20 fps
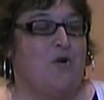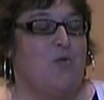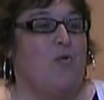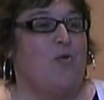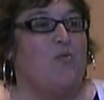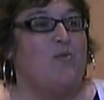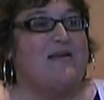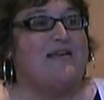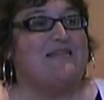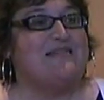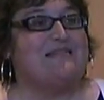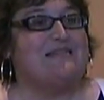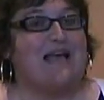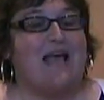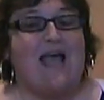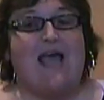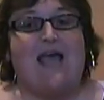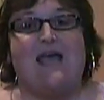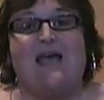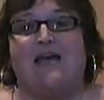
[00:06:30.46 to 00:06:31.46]
When we
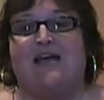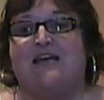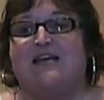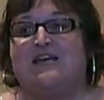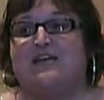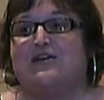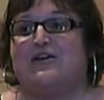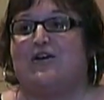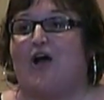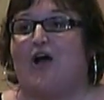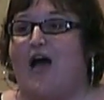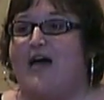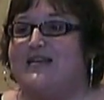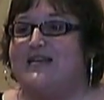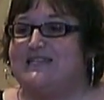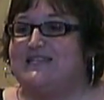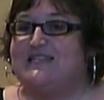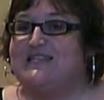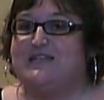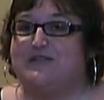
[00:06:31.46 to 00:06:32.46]
say
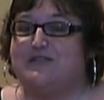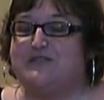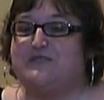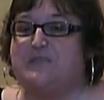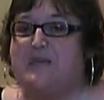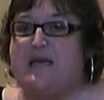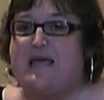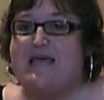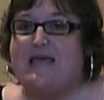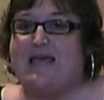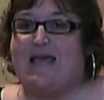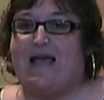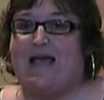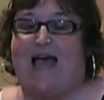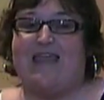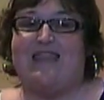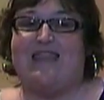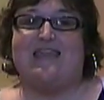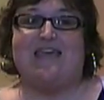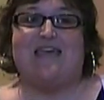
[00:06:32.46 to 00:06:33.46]
God is still speaking,
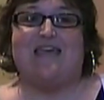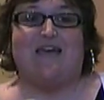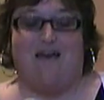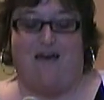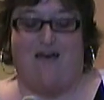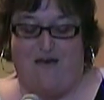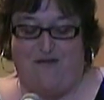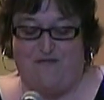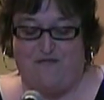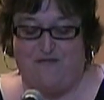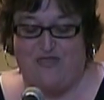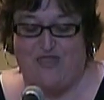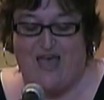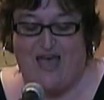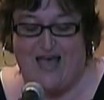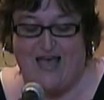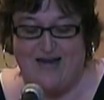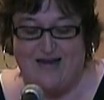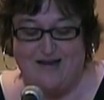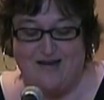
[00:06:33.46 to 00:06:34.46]
I think of
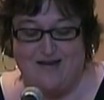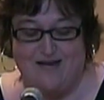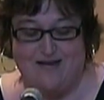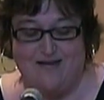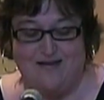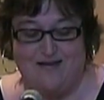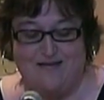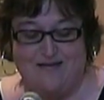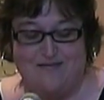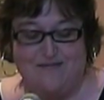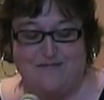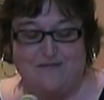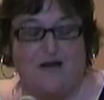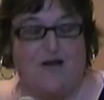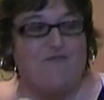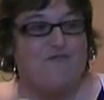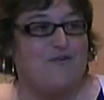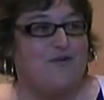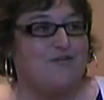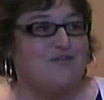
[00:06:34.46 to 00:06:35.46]
that
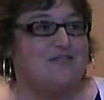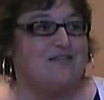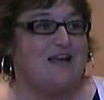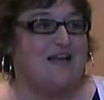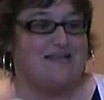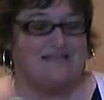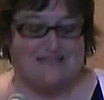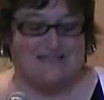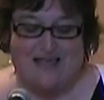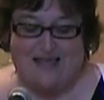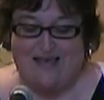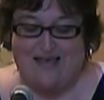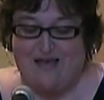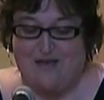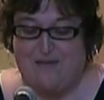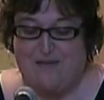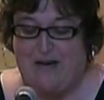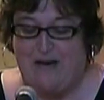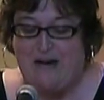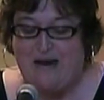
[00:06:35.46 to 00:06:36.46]
verse in
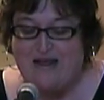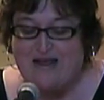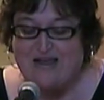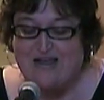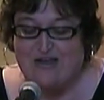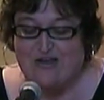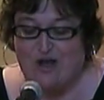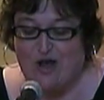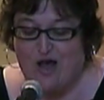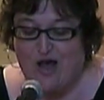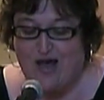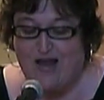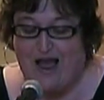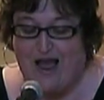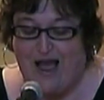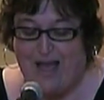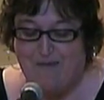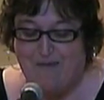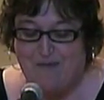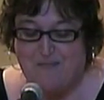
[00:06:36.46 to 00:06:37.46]
Isaiah about God,
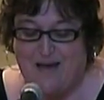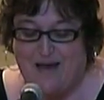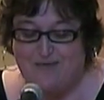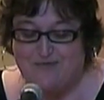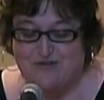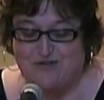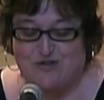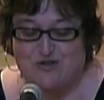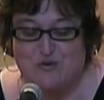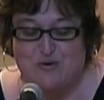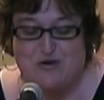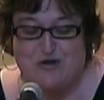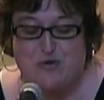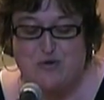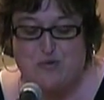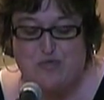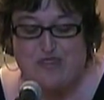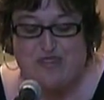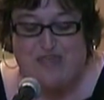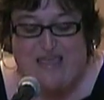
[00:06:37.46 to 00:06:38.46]
I'm about to do a
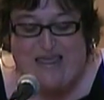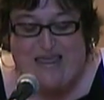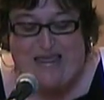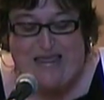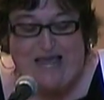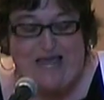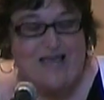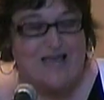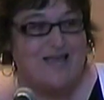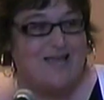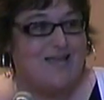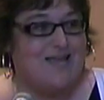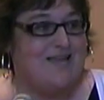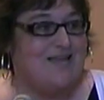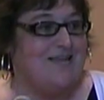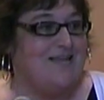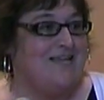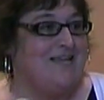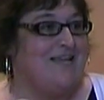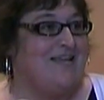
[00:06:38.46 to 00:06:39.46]
new thing.
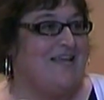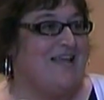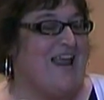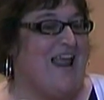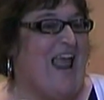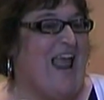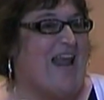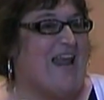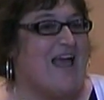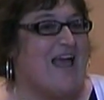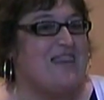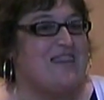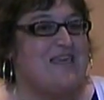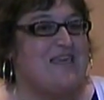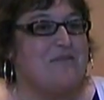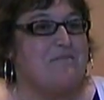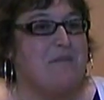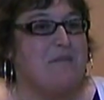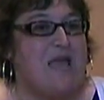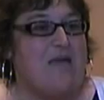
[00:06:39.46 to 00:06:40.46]
And I
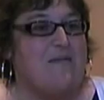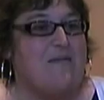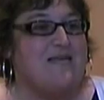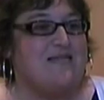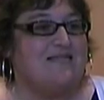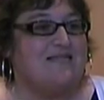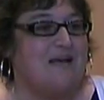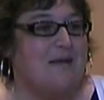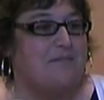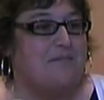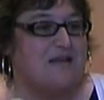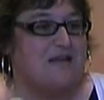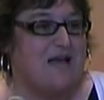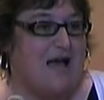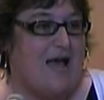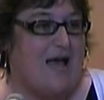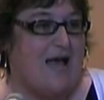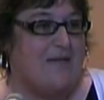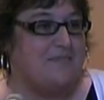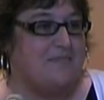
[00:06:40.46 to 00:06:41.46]
think maybe
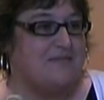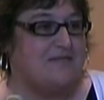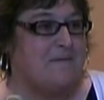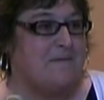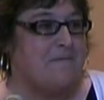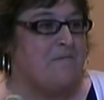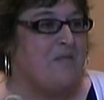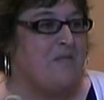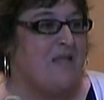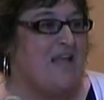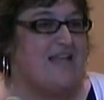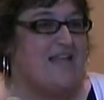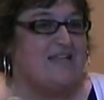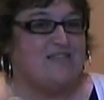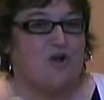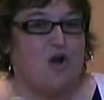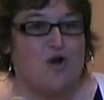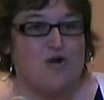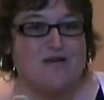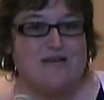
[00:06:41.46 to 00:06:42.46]
sometimes
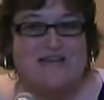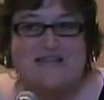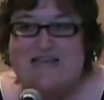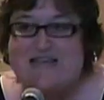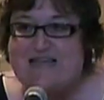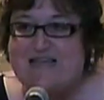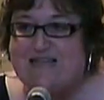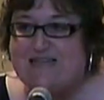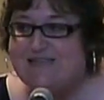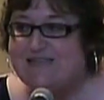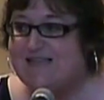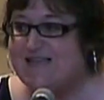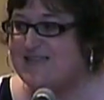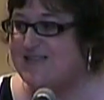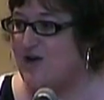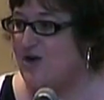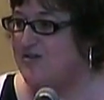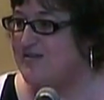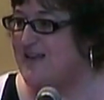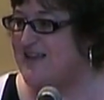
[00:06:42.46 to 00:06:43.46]
it's our needs,
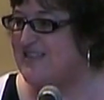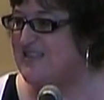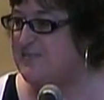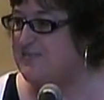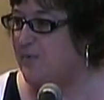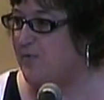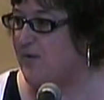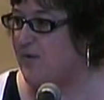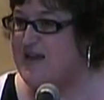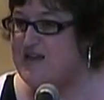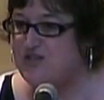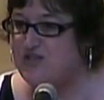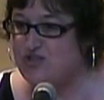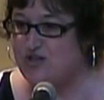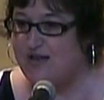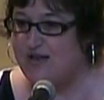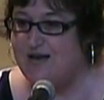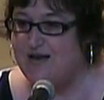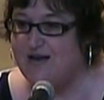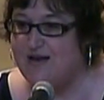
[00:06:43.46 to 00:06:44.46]
it's our
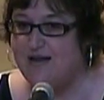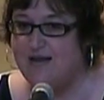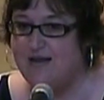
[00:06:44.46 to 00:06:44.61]
desperation